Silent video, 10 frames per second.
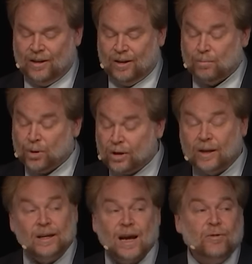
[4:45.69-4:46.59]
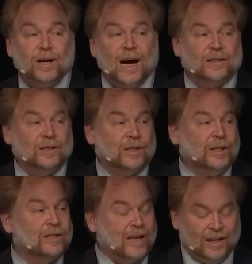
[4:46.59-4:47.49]
And Birkeland never got to see
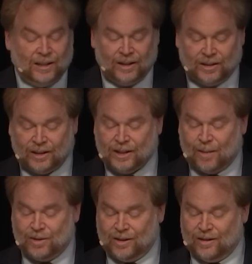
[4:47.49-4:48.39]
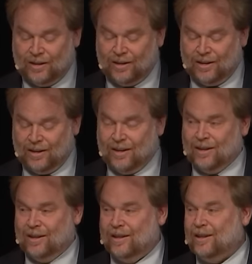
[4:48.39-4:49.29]
his ideas accepted.
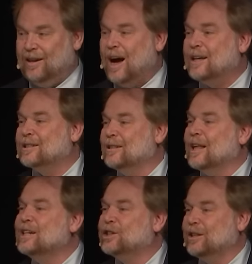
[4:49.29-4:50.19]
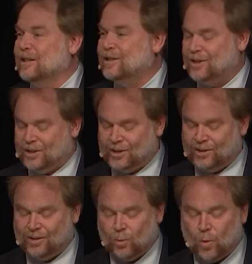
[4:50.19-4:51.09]
The isolationists
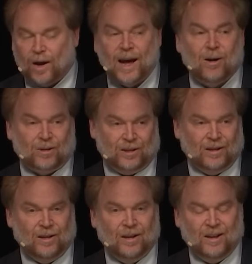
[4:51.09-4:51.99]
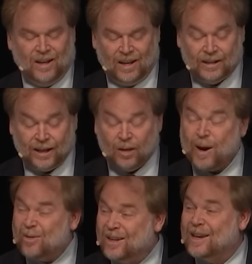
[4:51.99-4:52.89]
won out until
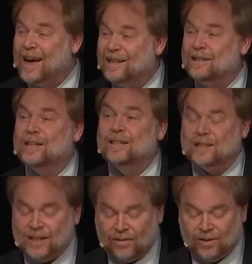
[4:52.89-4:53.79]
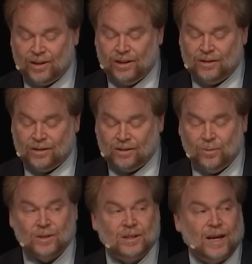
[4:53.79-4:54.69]
about the nineteen seventies,
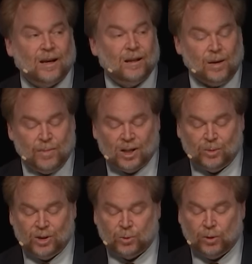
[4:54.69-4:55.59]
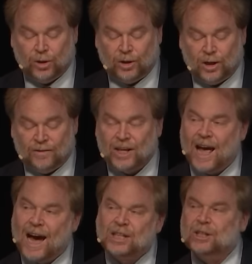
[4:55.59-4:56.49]
when satellite measurements were good enough to
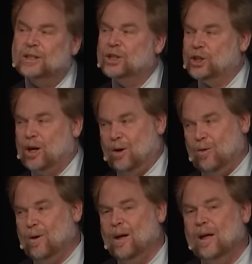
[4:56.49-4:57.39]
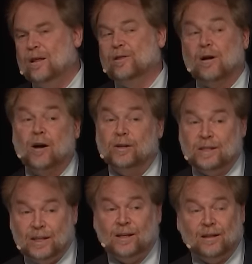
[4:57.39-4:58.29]
actually show that there are
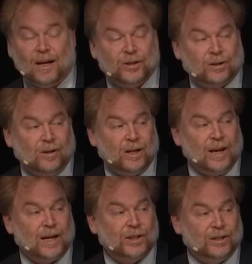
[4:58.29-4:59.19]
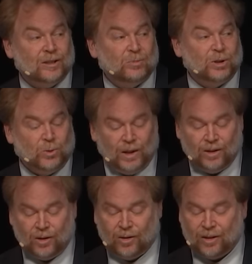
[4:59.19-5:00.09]
indeed electrical connections between the
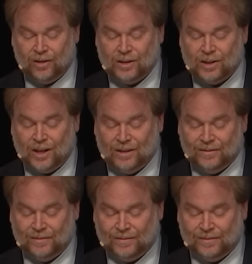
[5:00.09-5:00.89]
Earth and the Sun.